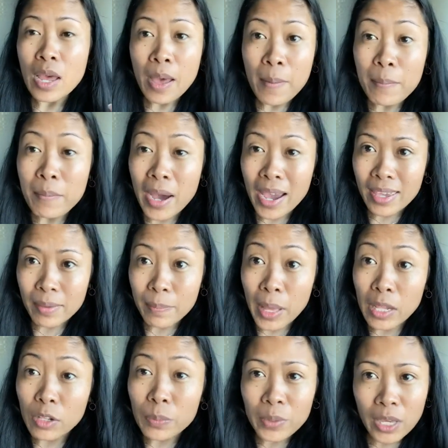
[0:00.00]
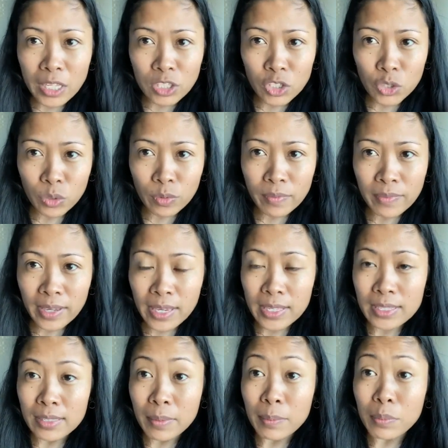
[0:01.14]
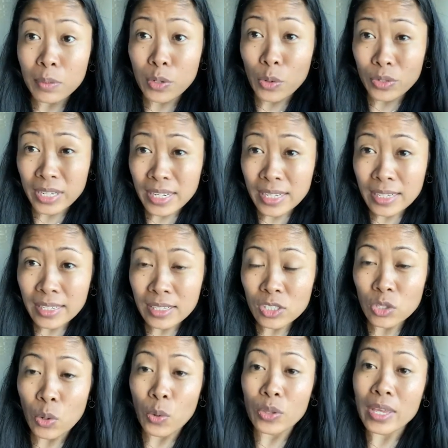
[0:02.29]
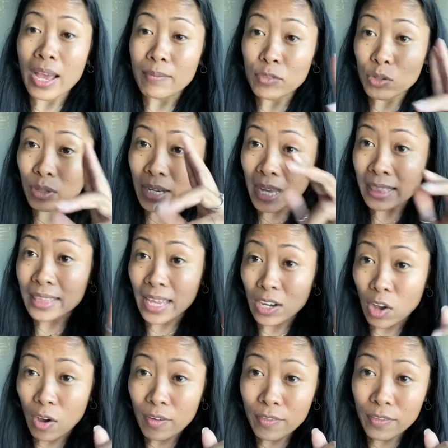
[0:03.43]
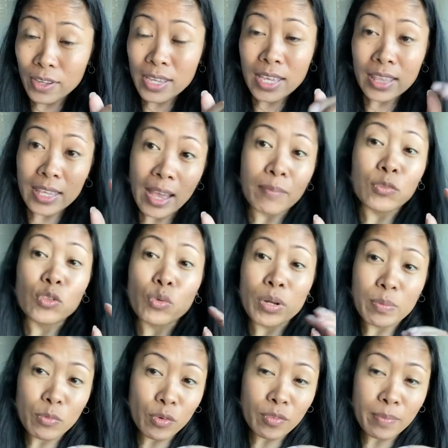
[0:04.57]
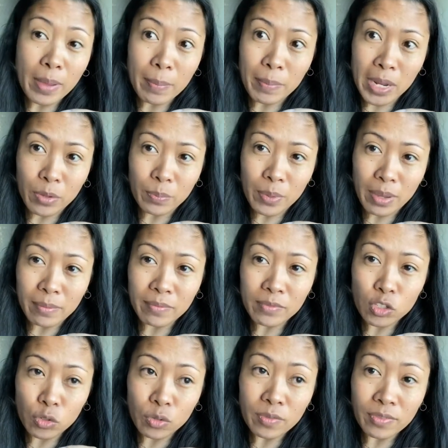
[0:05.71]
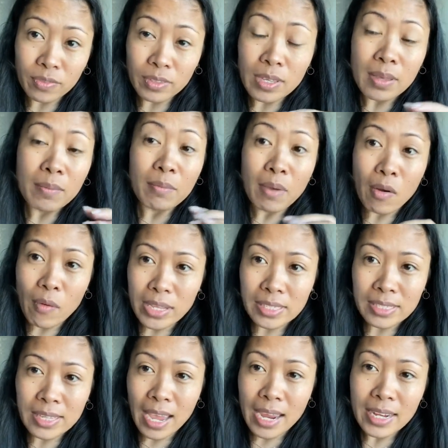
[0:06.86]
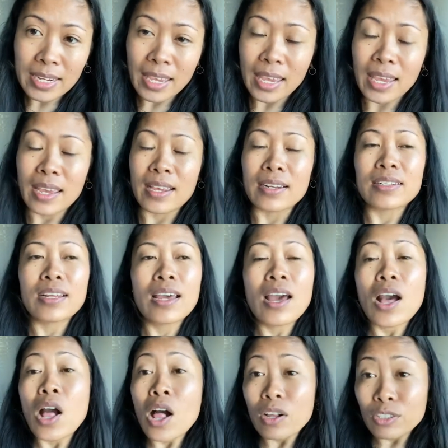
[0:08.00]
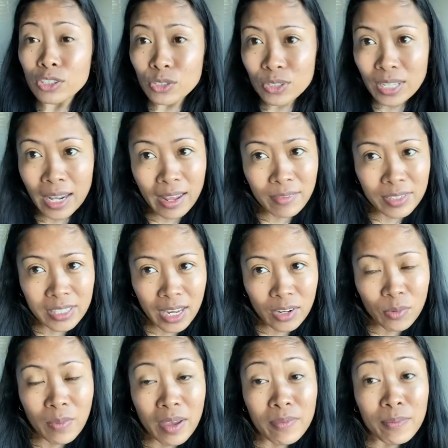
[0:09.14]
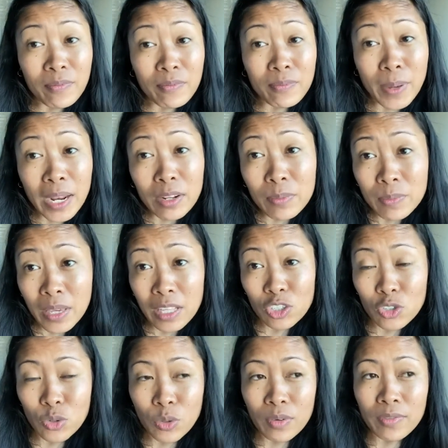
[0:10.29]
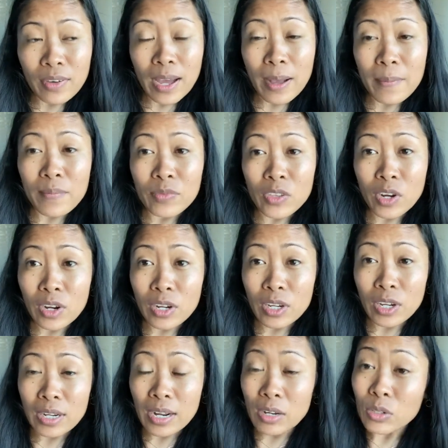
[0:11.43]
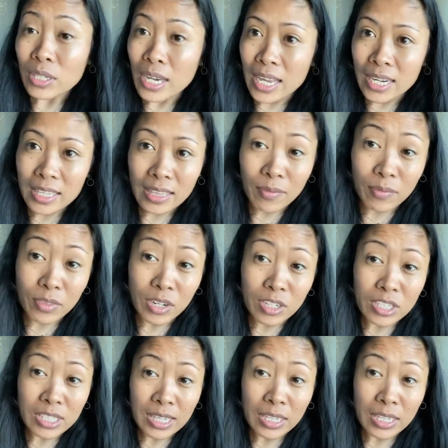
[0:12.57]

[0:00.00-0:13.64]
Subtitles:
my fallopian tube is bloating, so they have to cut that off. They have to remove my fallopian tube, my right side, and also the left side of my fallopian tube. They're gonna look at it if they're still